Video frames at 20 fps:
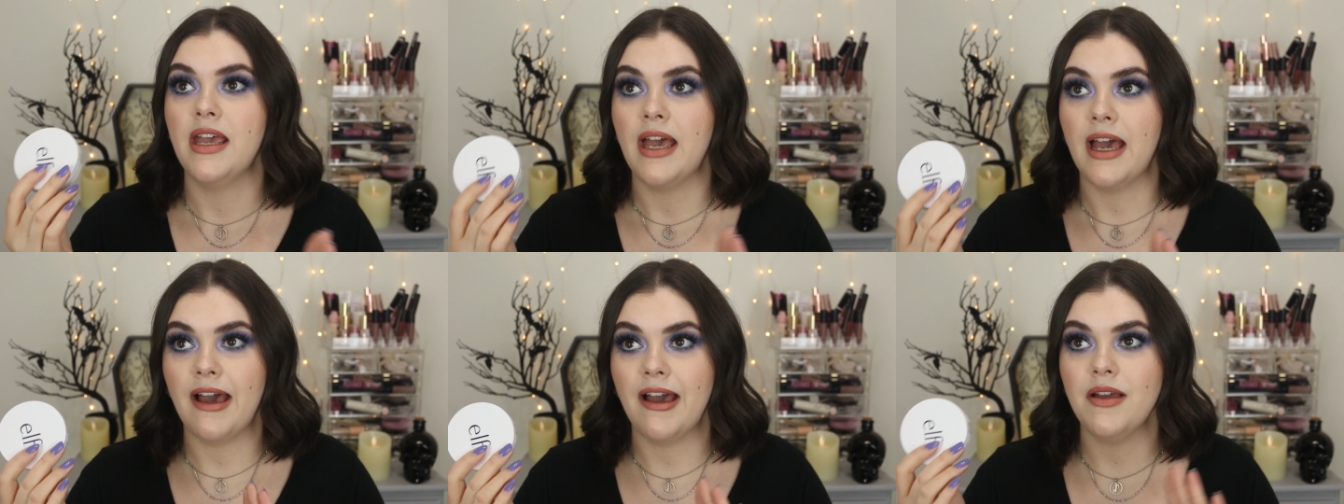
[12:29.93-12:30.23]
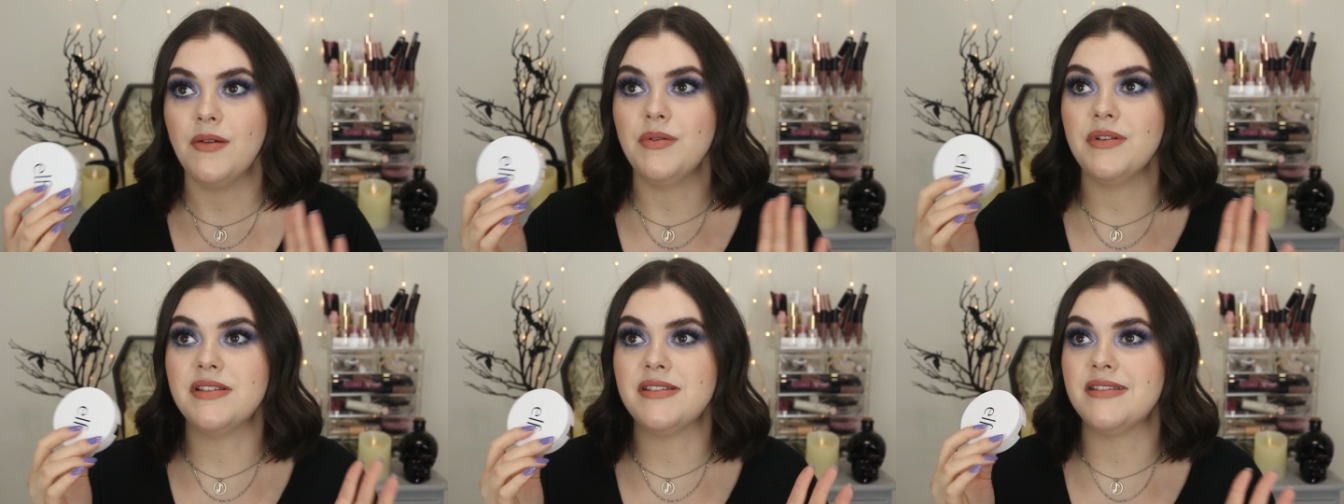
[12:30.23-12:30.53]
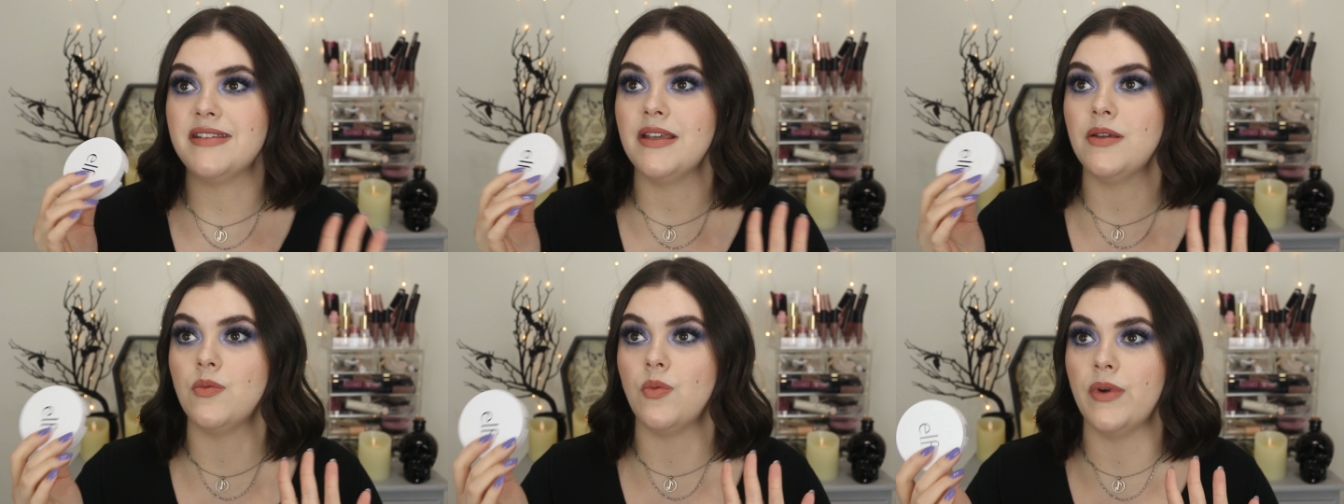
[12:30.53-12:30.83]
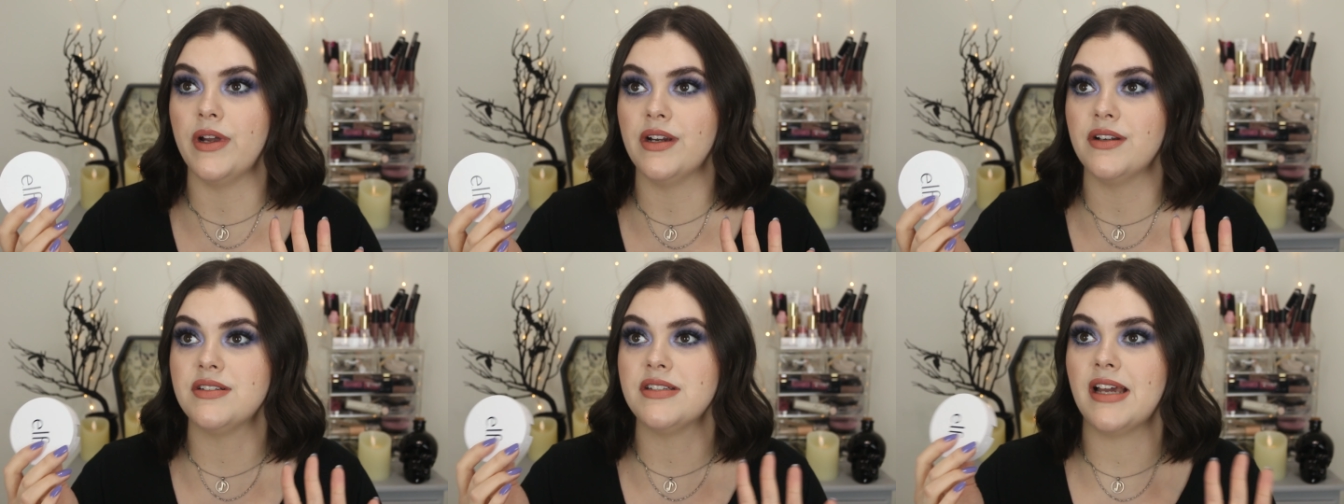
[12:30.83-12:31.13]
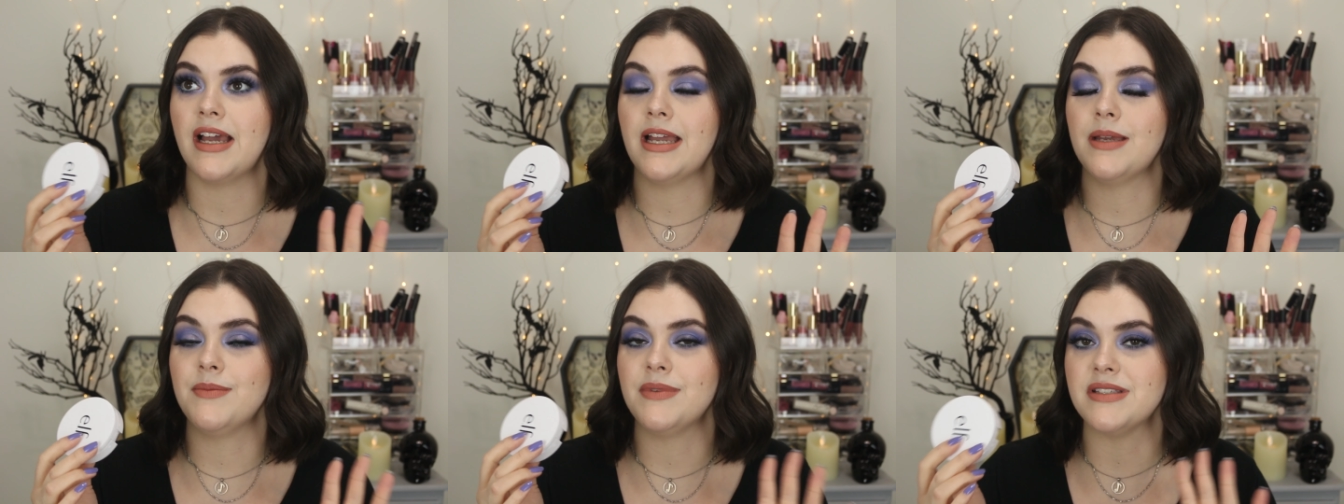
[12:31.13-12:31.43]
I would say wear
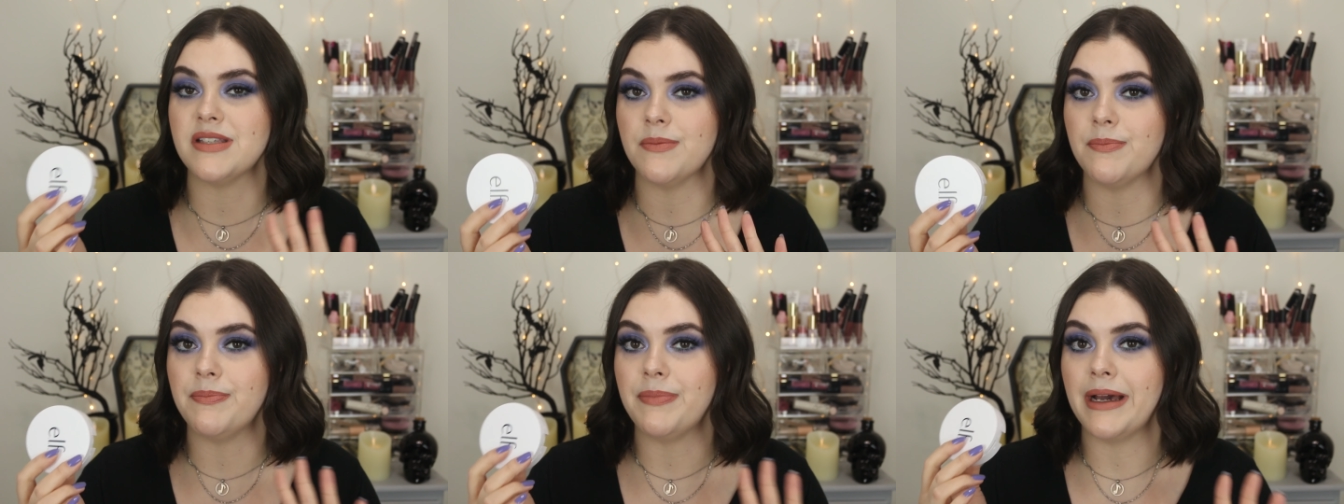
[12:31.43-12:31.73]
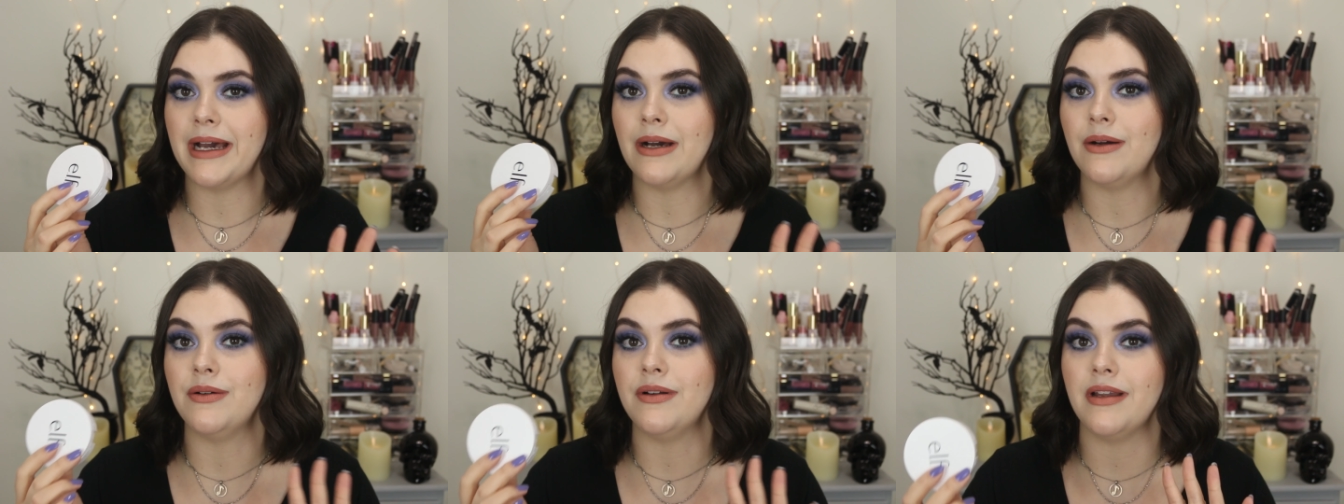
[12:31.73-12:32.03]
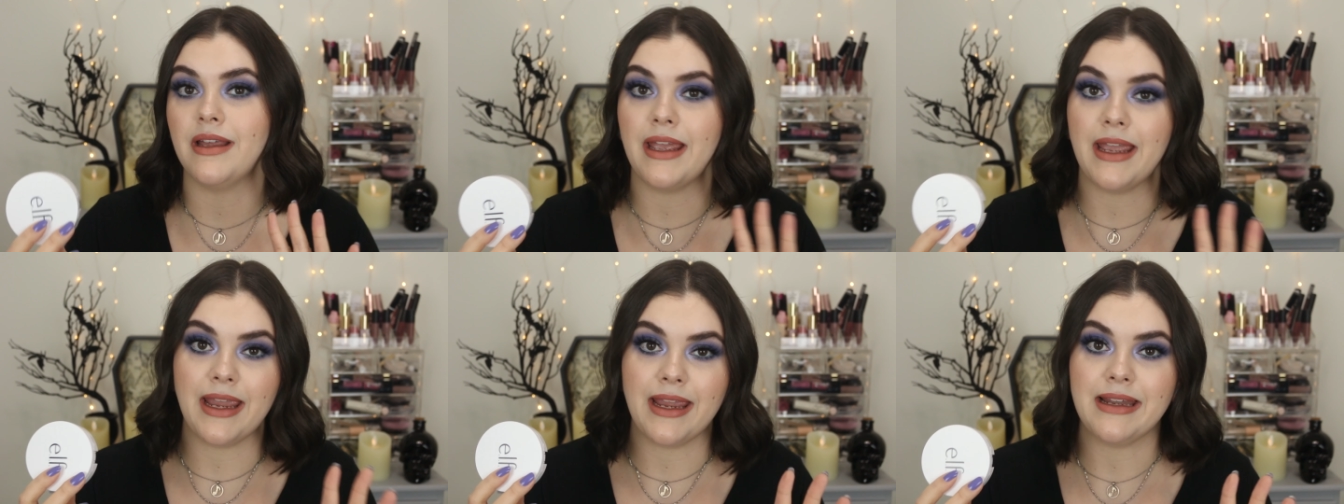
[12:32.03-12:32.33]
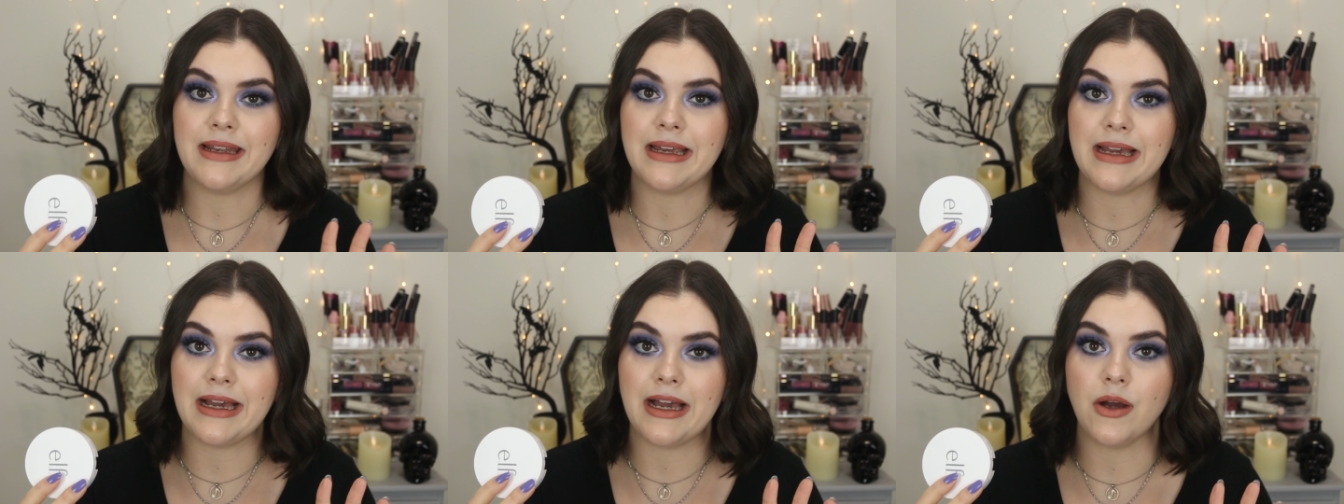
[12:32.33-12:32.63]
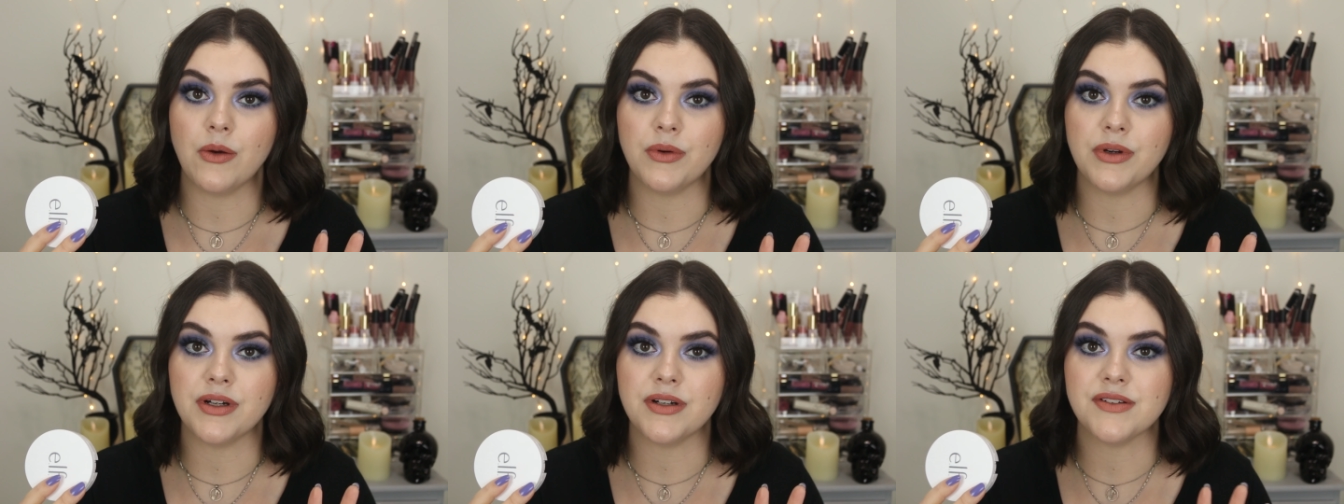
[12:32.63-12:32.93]
time is about 8
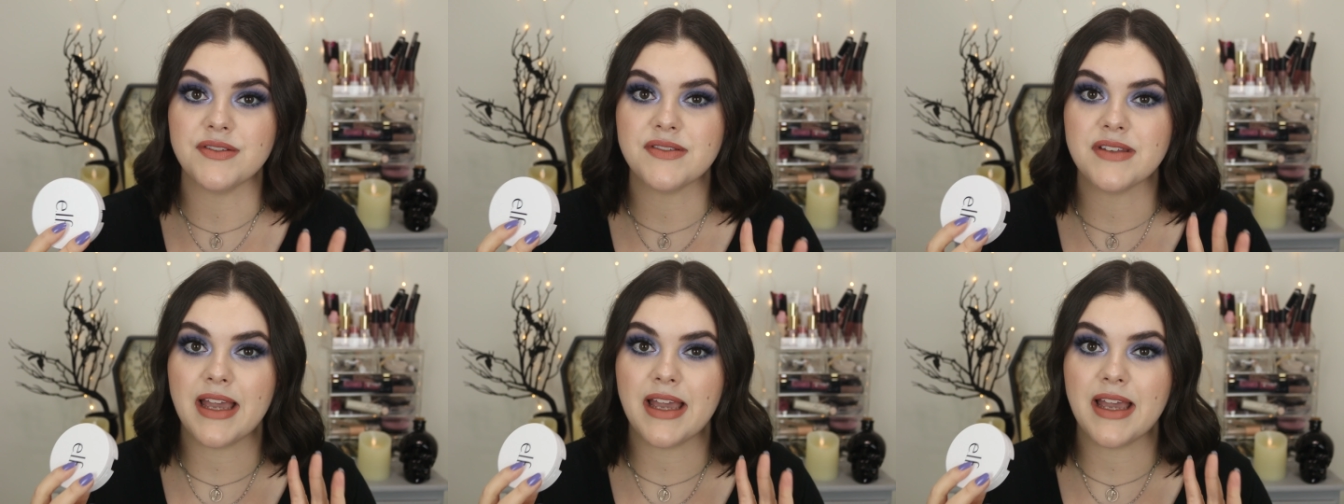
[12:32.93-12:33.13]
hours.